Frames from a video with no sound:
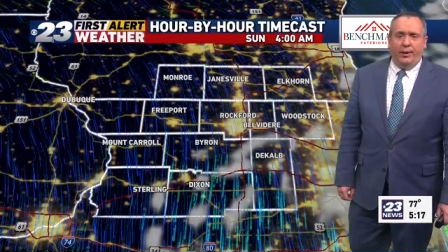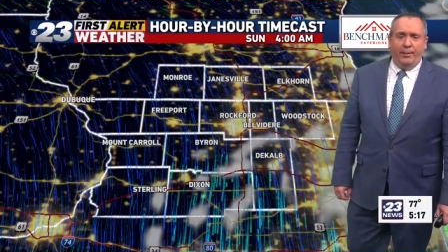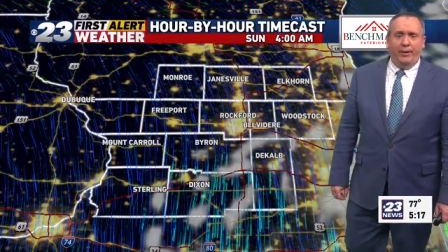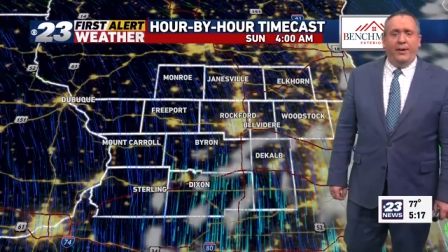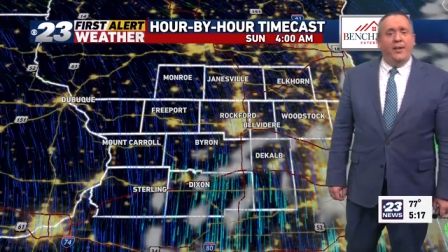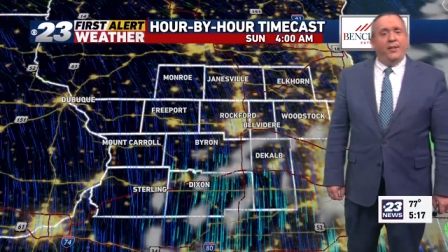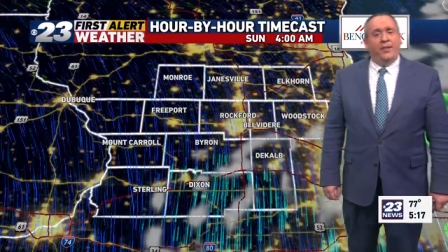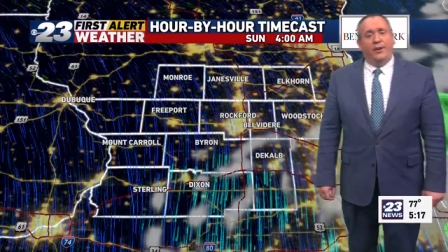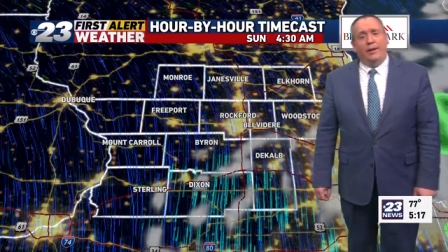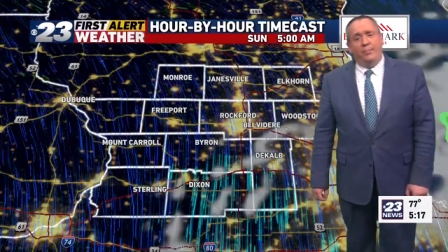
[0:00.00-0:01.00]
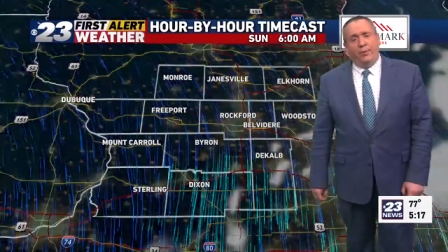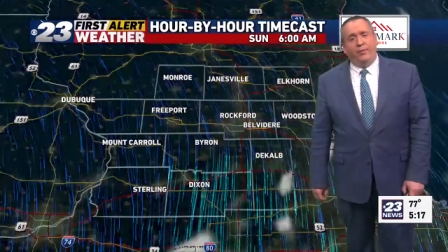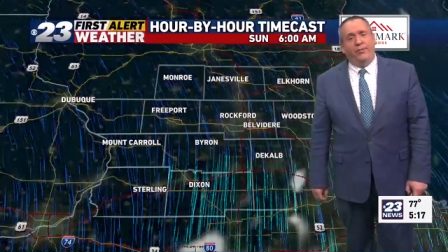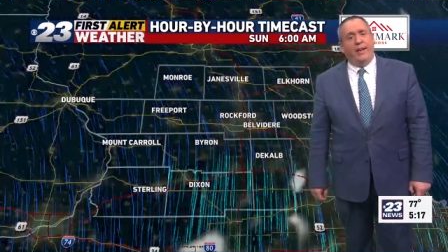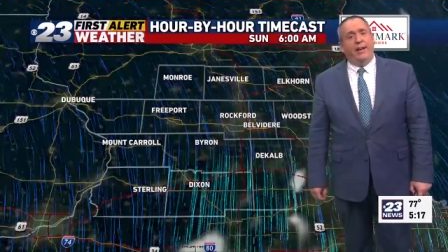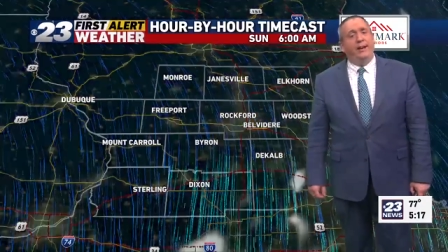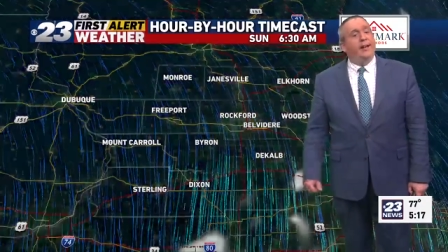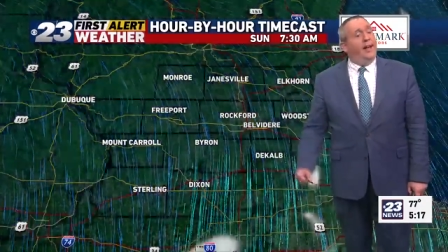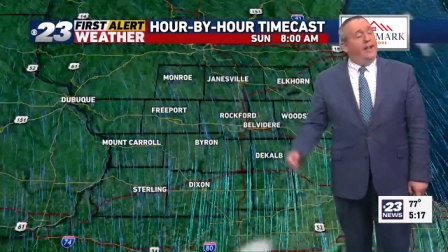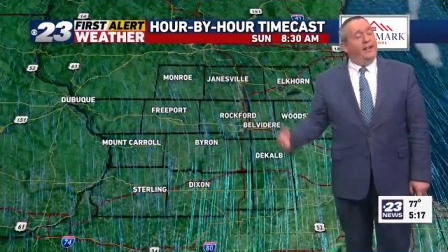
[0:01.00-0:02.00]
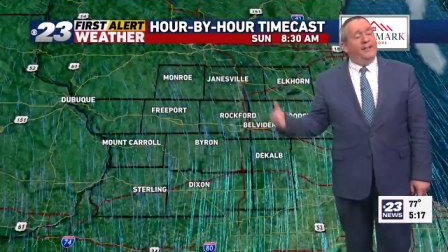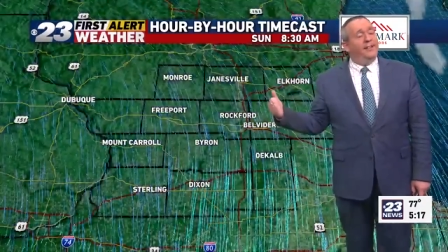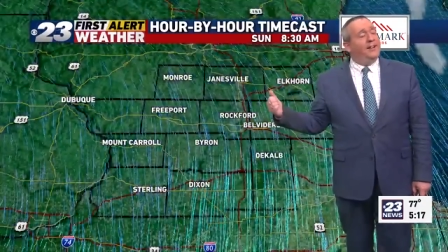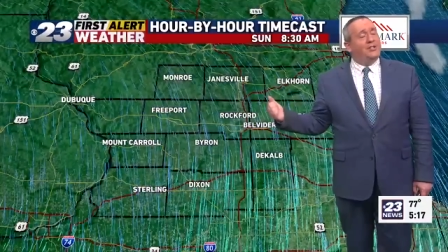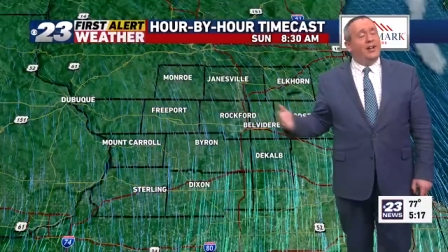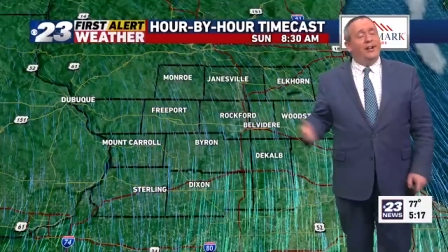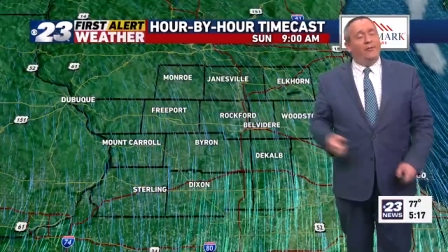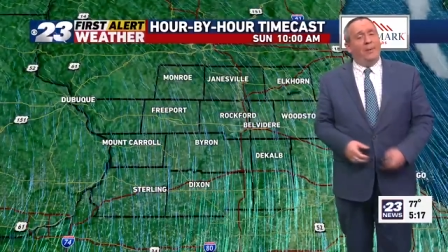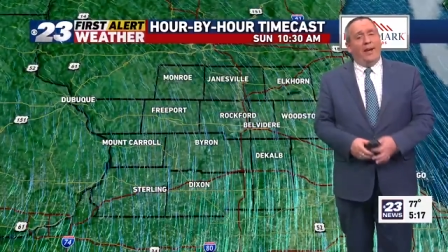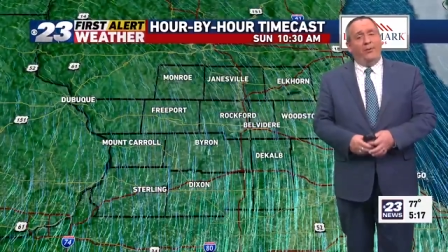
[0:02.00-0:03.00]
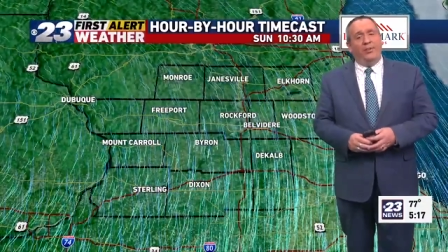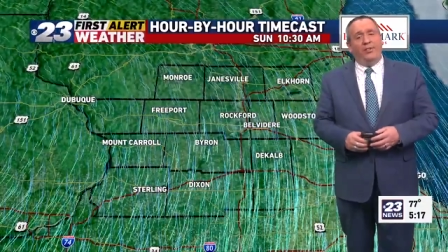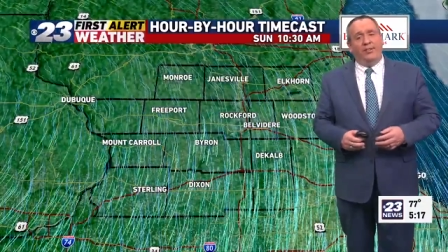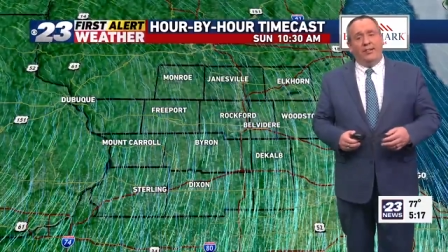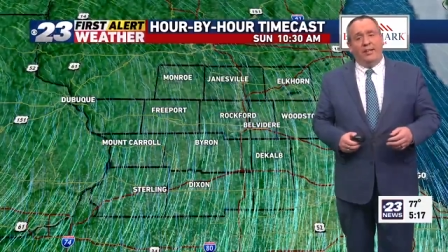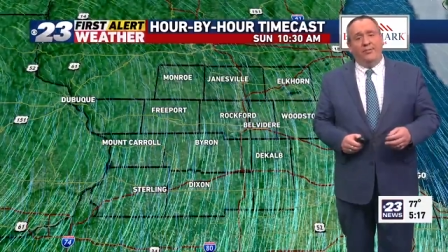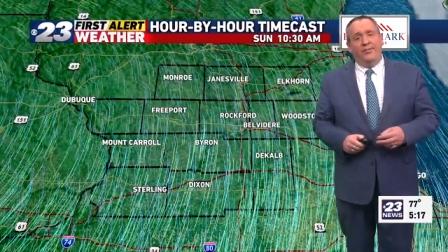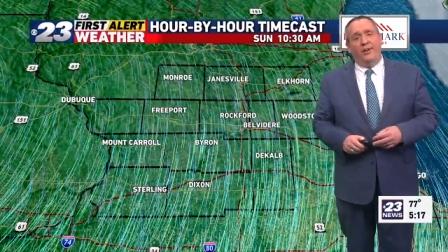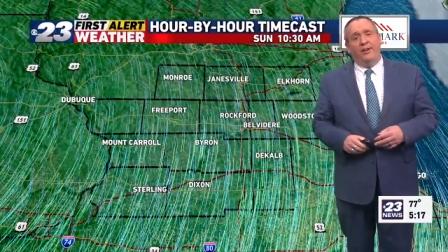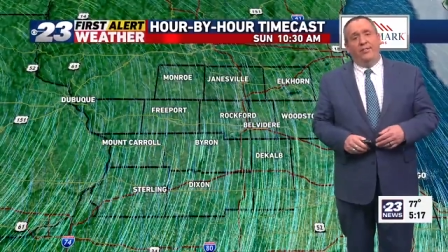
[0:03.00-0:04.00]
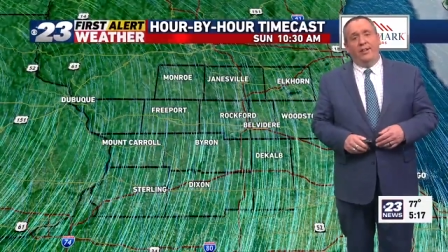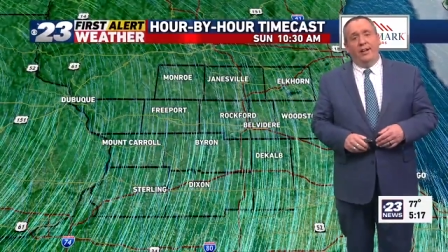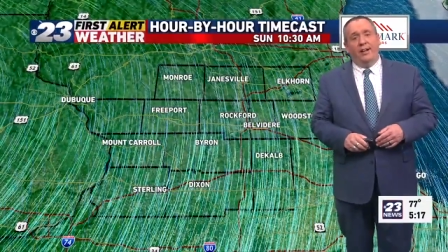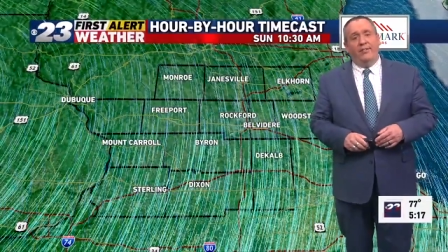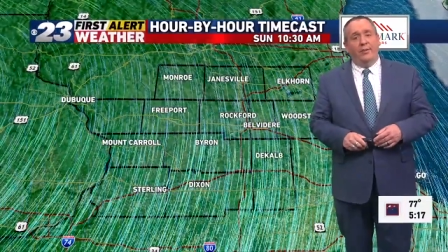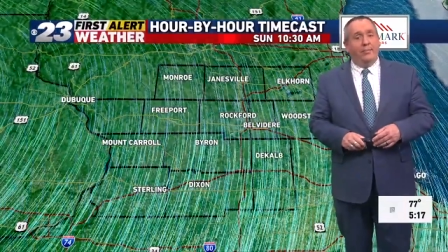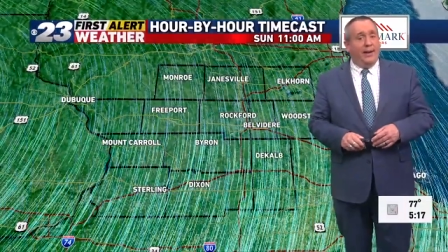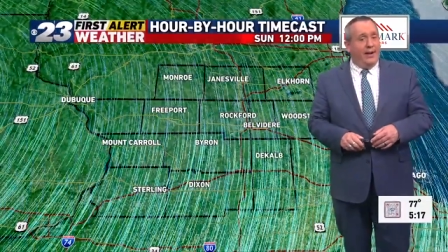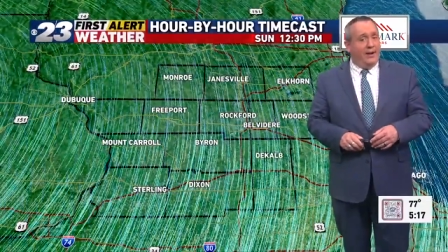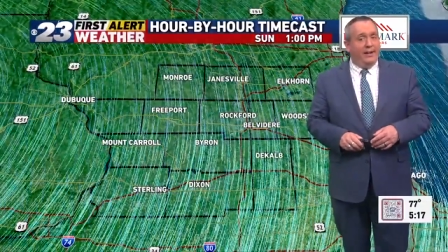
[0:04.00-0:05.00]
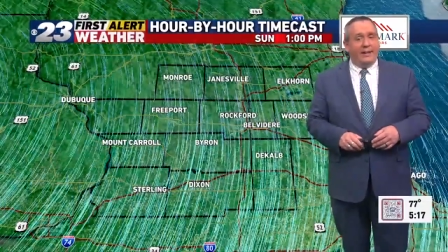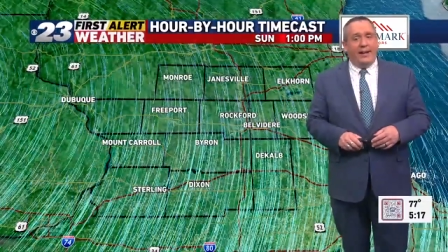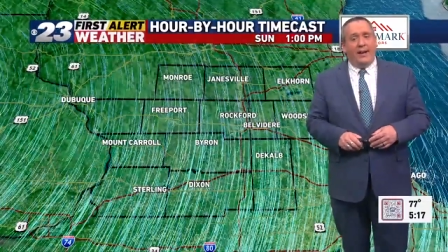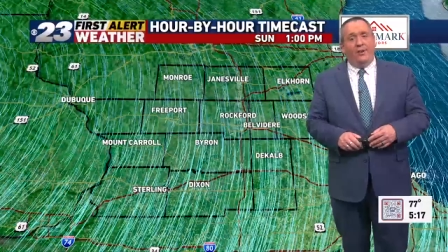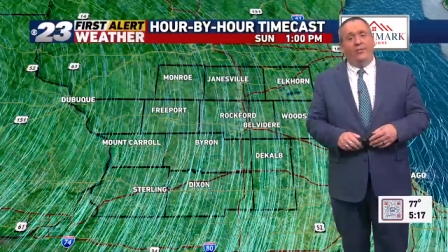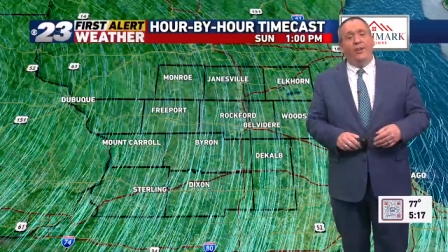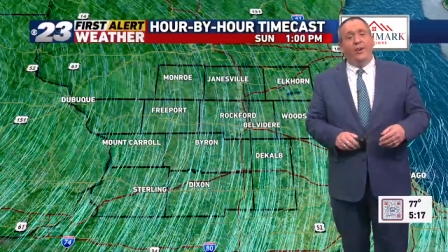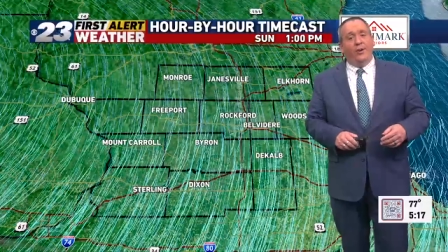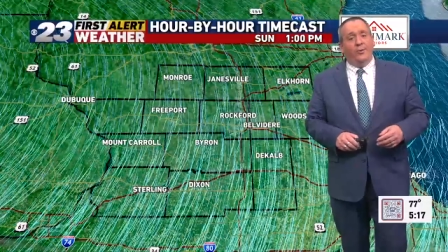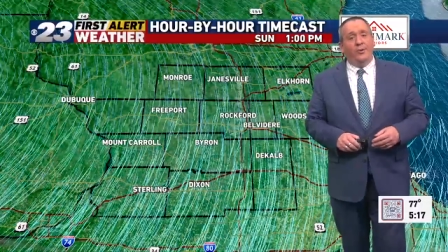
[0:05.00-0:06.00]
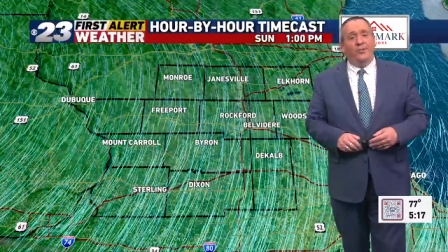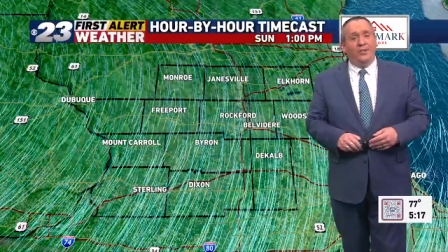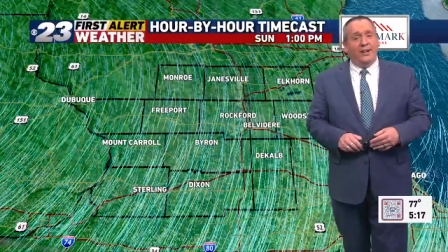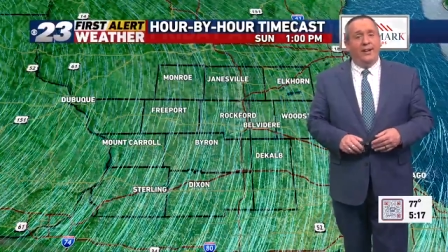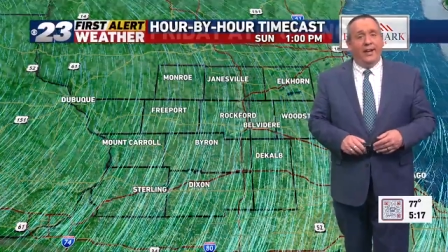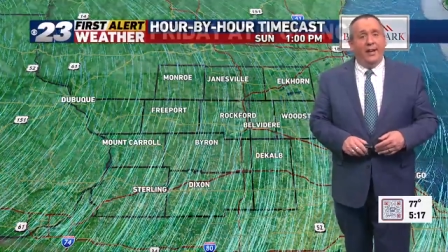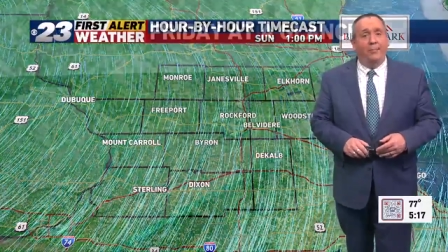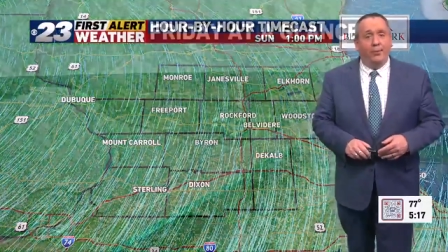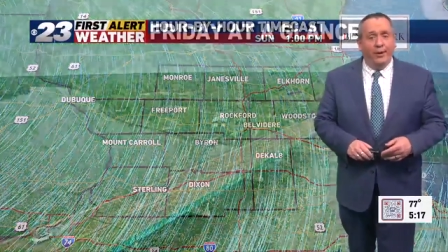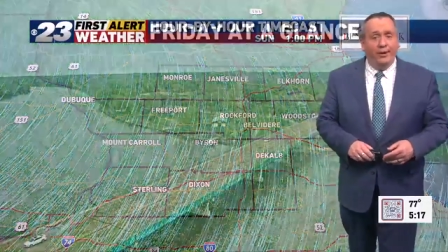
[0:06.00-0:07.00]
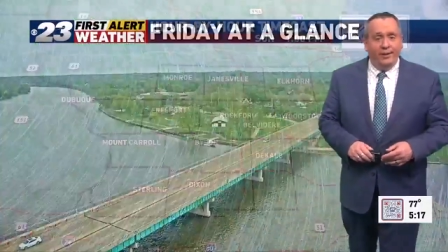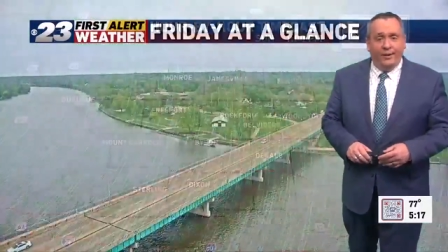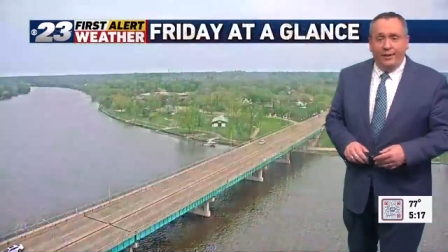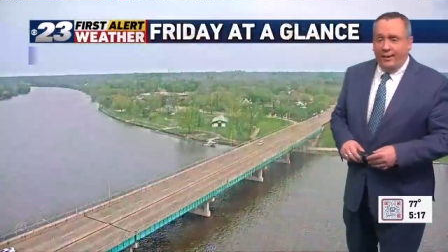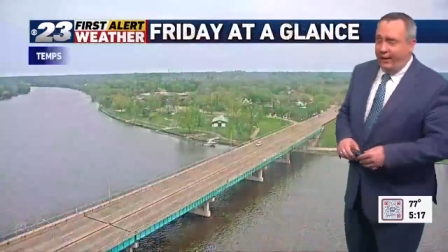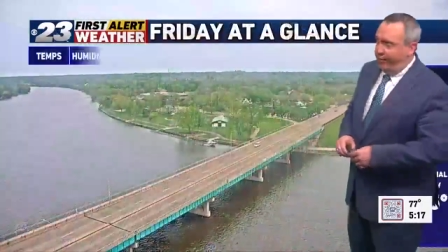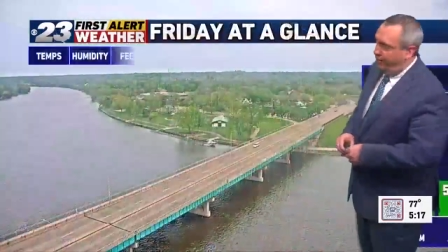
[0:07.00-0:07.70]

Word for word: about 30%. And then sunshine is back with us here for our Sunday. So by all accounts, we're staring at a pretty darn nice